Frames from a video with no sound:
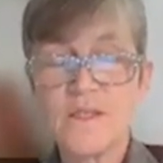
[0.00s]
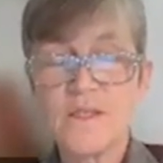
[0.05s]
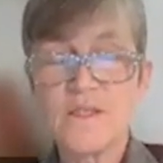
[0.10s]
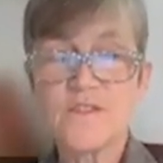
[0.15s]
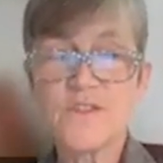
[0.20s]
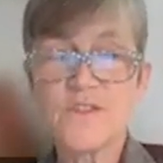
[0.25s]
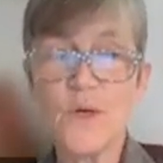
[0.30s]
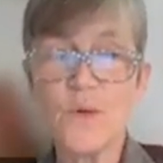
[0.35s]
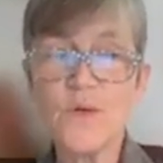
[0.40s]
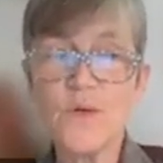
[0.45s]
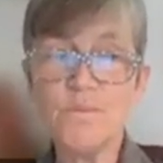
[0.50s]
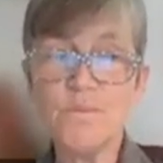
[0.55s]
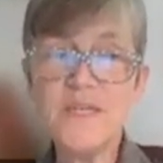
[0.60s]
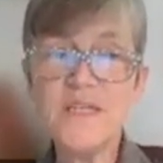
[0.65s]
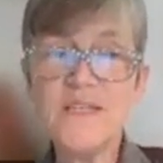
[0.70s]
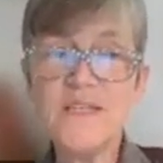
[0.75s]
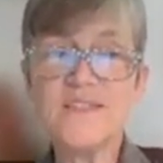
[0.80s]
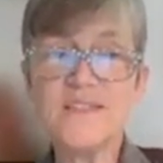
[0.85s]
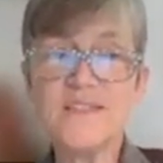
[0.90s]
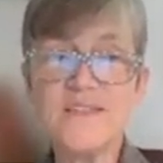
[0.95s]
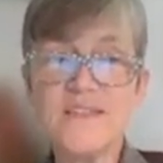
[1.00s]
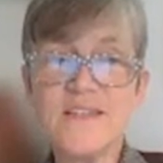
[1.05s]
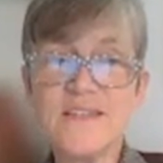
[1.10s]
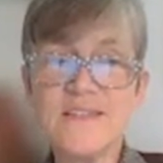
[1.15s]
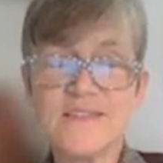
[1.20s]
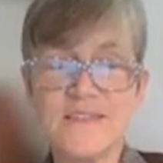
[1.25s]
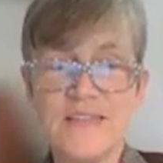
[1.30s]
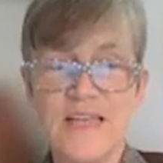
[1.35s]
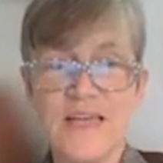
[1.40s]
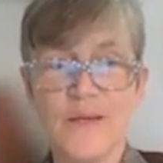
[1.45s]
So it appears in
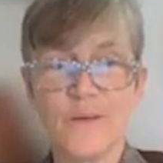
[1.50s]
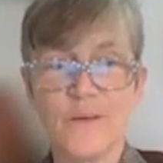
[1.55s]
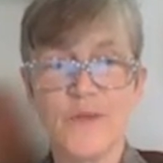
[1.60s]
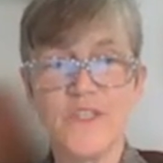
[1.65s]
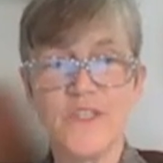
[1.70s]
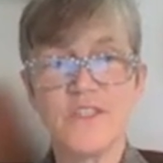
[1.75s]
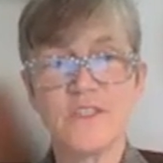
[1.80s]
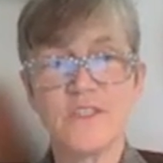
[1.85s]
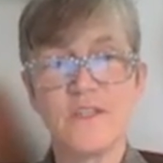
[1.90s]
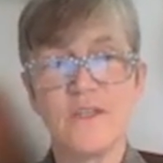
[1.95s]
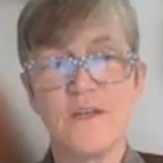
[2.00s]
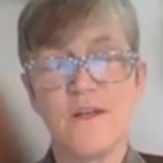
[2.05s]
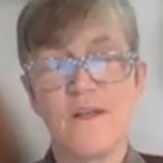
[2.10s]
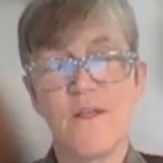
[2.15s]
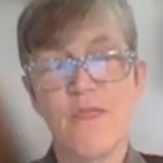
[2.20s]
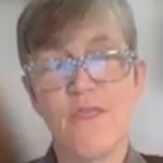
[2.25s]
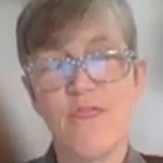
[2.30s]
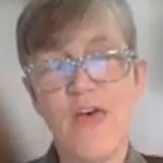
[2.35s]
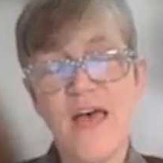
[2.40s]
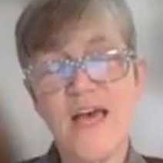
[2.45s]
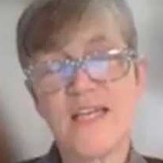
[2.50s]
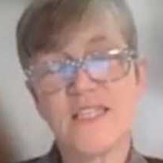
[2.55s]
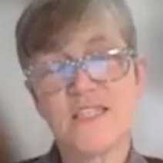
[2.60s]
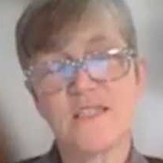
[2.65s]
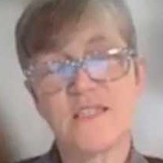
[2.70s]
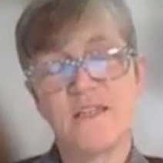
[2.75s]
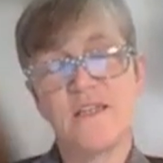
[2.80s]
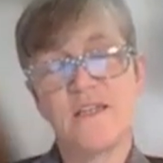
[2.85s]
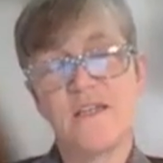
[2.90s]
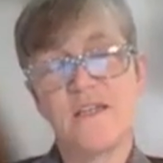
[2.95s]
this language that
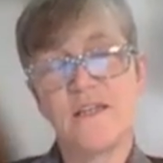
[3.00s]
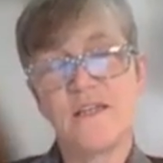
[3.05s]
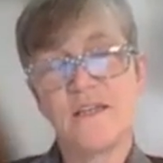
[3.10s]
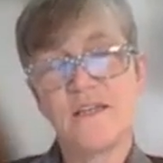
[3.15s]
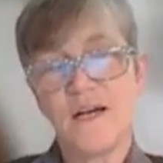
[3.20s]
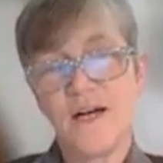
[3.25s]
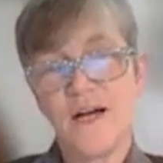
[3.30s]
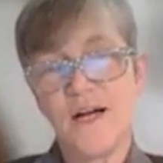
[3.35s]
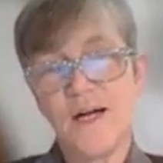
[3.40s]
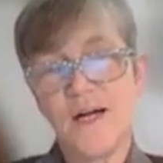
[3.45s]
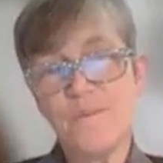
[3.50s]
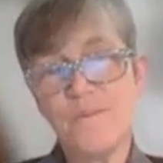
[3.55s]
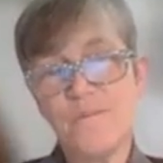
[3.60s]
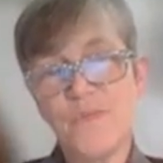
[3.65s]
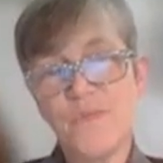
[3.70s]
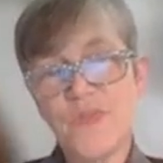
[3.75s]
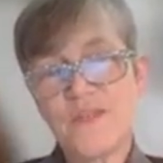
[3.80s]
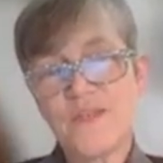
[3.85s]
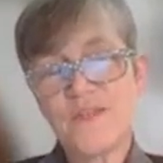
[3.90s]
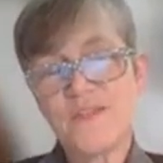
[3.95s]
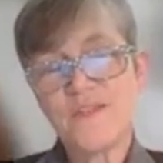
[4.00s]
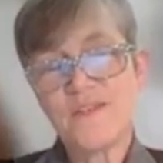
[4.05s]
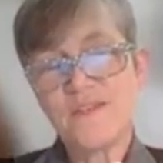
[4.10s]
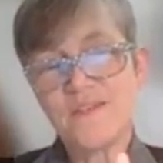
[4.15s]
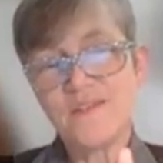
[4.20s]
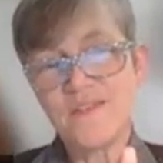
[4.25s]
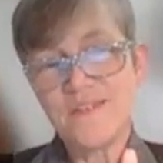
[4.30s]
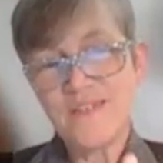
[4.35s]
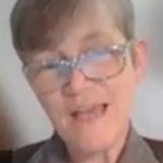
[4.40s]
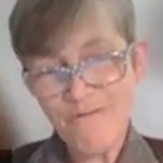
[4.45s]
um,
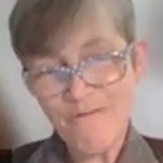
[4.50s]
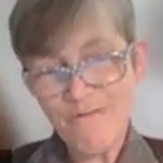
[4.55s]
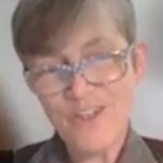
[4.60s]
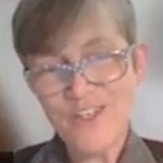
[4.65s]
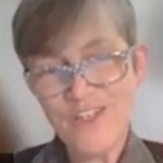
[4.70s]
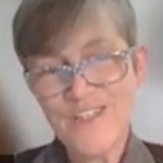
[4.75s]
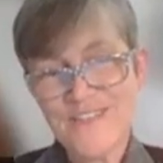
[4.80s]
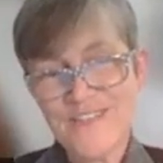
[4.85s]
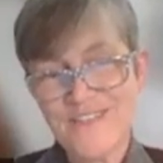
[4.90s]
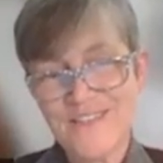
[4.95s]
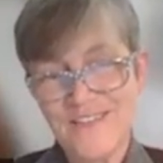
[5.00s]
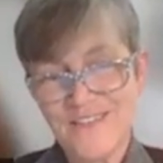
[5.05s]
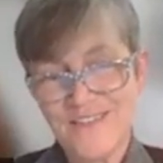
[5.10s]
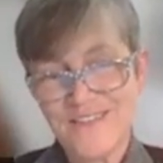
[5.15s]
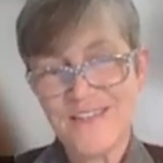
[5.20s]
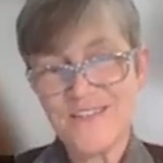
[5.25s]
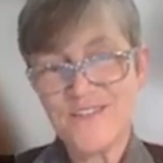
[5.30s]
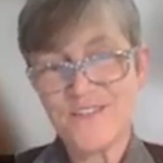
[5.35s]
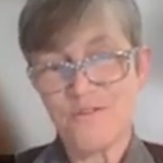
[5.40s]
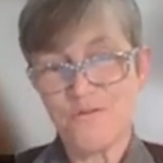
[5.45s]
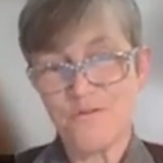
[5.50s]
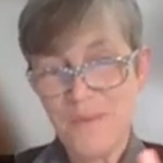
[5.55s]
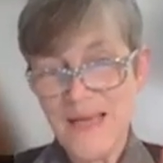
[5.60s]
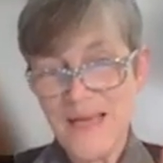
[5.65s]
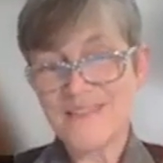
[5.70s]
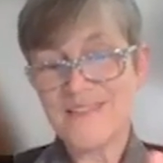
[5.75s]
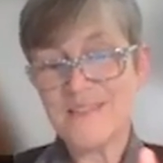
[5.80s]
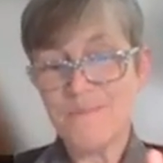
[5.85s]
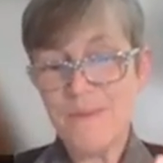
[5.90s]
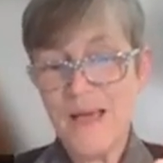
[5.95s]
definiteness in the sense of
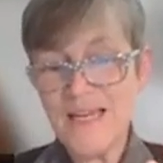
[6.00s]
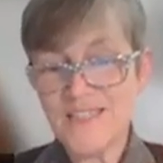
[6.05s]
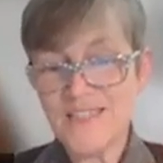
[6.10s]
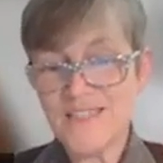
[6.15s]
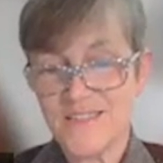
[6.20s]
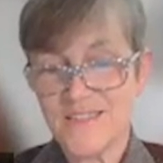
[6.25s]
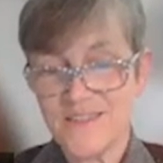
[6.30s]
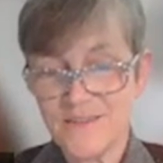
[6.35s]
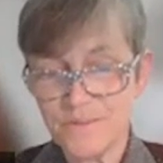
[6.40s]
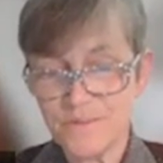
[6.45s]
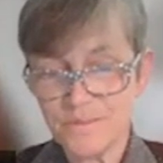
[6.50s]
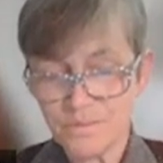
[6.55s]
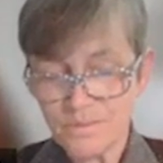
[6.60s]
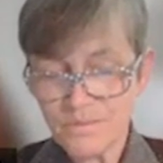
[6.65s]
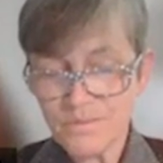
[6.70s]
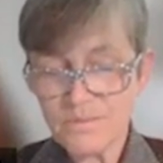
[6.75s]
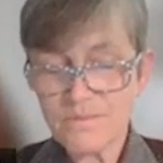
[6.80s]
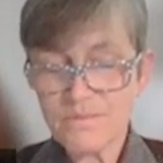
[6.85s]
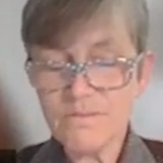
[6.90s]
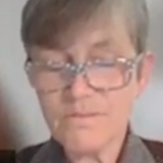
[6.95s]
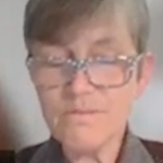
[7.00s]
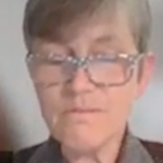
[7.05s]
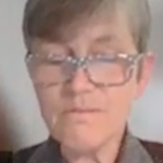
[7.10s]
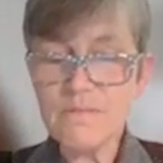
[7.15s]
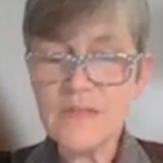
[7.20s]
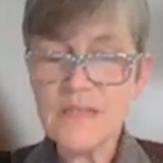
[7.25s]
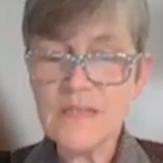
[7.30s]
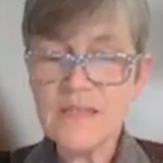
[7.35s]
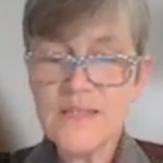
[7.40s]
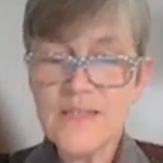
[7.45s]
maximality
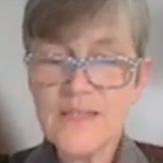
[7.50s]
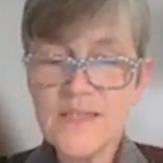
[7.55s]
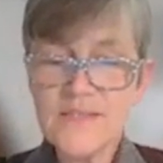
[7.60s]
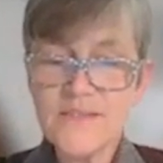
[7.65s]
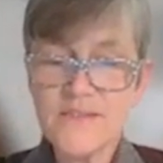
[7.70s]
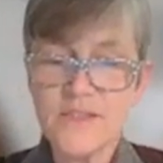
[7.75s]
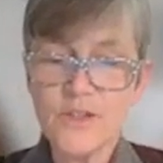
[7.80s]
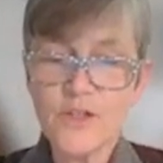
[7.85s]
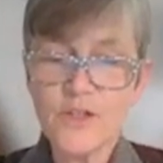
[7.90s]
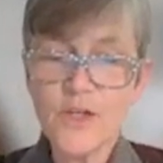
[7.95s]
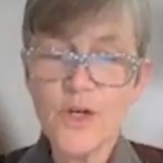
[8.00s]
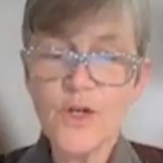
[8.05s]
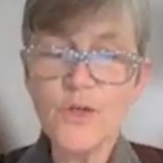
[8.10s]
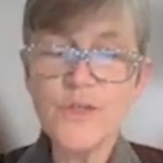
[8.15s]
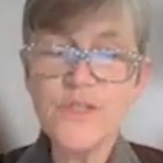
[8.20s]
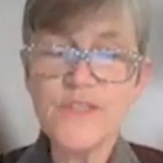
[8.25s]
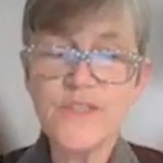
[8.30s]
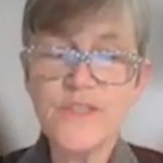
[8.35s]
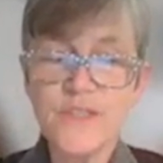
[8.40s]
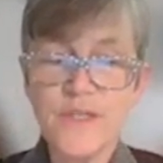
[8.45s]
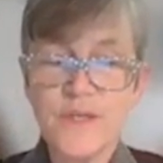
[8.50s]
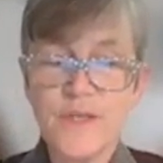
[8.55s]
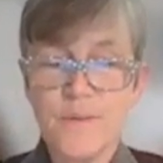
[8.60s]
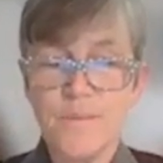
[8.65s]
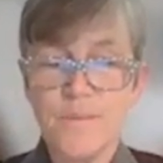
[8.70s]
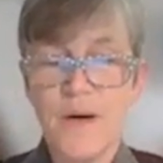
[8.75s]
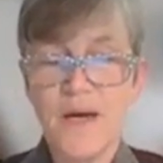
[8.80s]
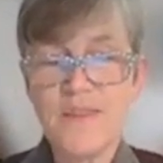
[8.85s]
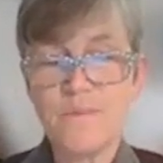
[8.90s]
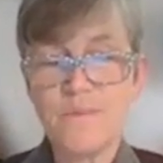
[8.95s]
is encoded
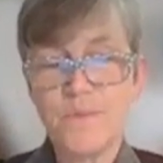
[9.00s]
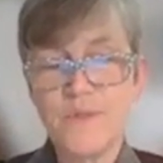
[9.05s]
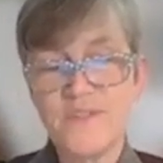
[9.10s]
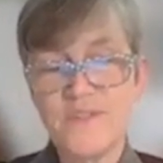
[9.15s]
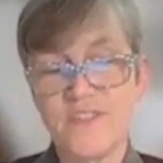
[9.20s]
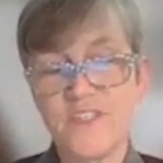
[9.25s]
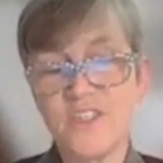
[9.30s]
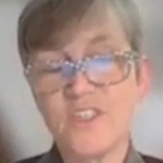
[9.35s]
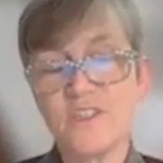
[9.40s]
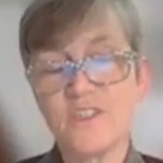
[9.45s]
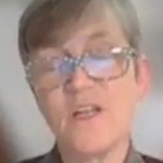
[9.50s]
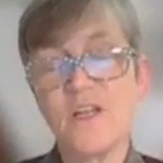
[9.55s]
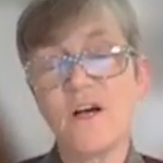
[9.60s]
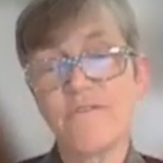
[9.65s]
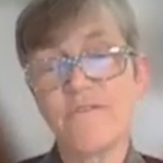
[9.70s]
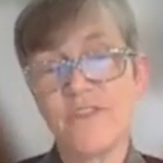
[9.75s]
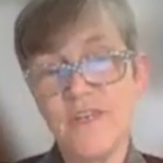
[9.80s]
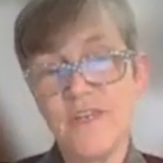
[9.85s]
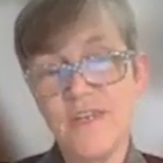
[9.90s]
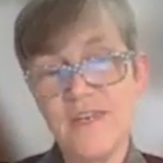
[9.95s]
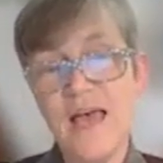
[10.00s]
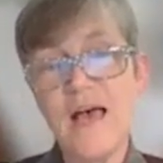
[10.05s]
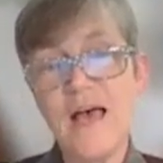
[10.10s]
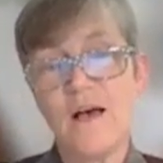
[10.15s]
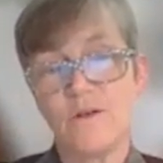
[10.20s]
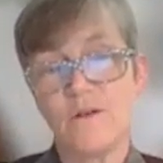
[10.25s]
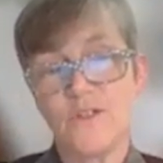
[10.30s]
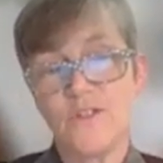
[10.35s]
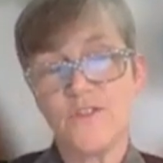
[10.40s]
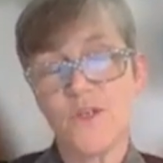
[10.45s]
by the position of the
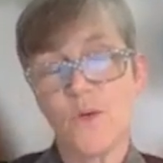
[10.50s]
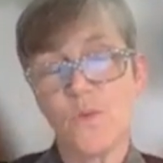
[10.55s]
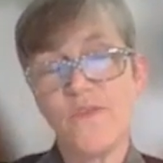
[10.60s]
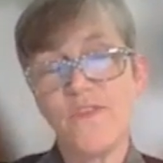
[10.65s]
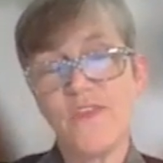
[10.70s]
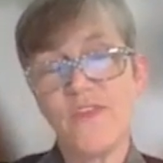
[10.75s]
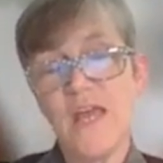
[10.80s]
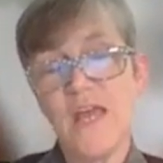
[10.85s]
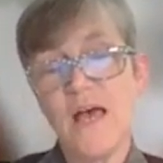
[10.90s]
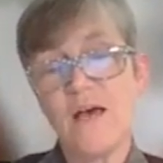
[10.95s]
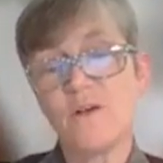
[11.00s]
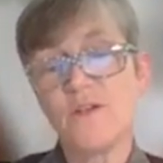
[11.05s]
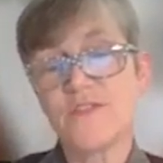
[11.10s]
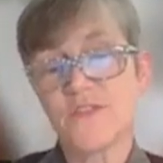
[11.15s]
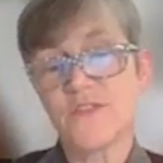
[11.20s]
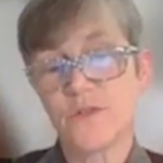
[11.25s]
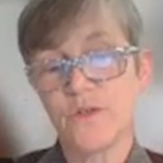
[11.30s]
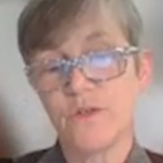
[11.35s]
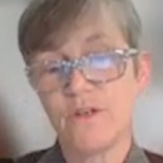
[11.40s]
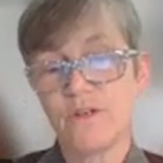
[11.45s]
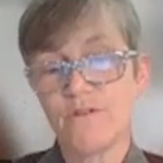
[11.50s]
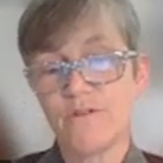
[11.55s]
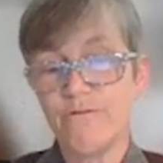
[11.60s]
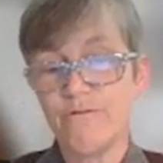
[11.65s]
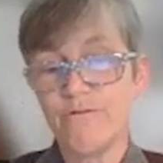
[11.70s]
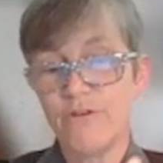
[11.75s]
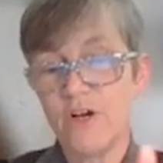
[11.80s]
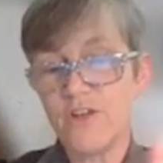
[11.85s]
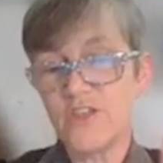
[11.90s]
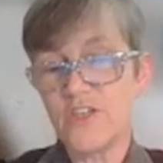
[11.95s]
noun. So when the noun is occurring
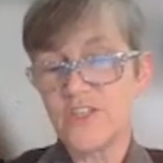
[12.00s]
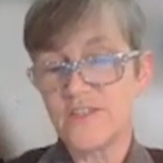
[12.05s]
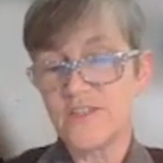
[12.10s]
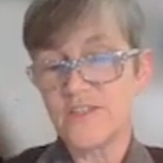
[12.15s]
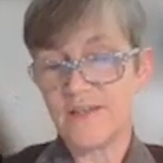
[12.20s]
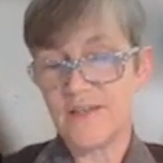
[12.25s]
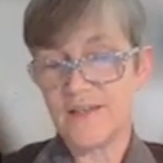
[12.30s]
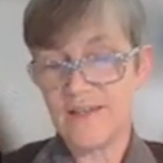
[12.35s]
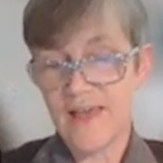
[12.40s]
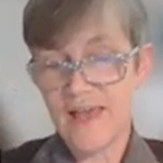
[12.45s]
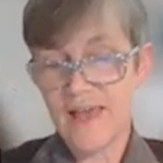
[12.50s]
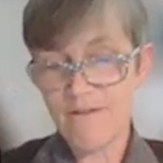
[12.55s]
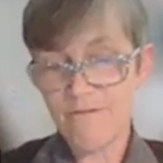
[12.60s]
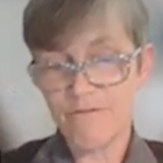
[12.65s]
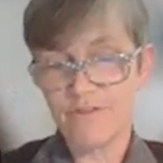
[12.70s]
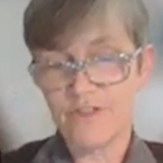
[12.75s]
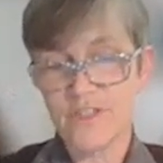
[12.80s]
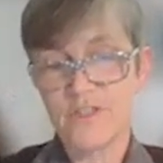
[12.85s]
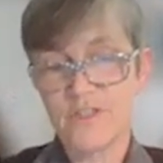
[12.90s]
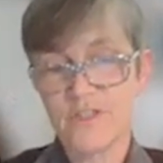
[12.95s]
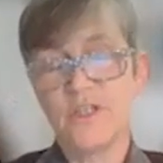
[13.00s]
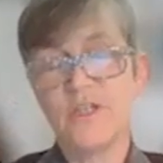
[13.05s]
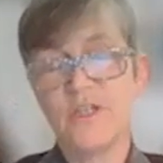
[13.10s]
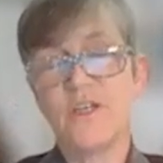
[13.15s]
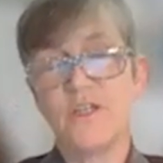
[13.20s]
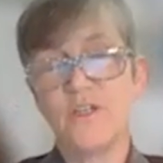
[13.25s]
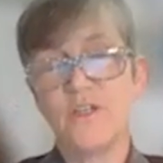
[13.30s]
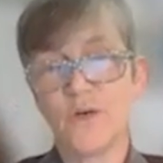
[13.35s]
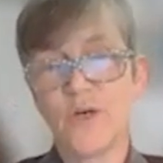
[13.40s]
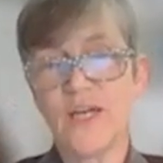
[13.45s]
further to the left,
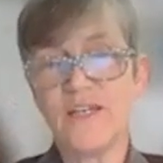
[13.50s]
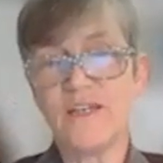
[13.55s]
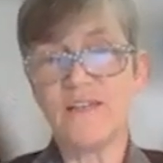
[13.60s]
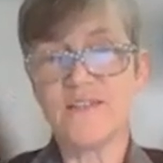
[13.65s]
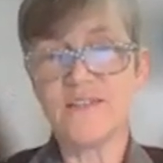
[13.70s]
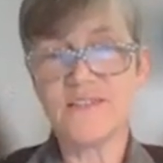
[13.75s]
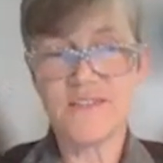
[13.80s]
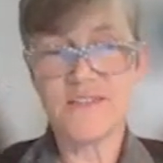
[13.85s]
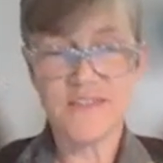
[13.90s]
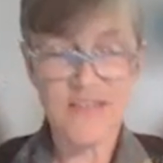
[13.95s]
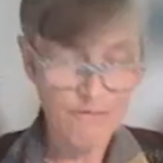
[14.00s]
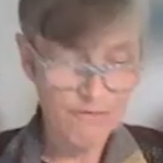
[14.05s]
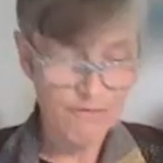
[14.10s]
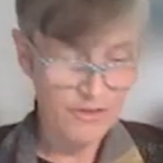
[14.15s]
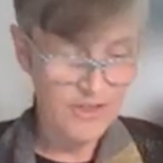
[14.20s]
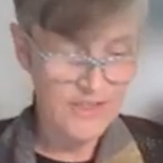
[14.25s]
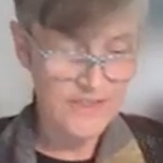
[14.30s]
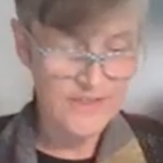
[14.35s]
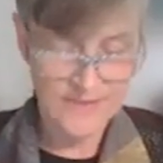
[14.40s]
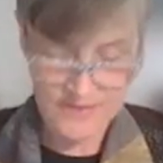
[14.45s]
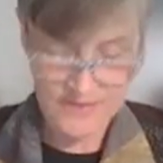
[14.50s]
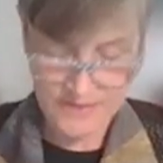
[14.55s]
you're getting this definiteness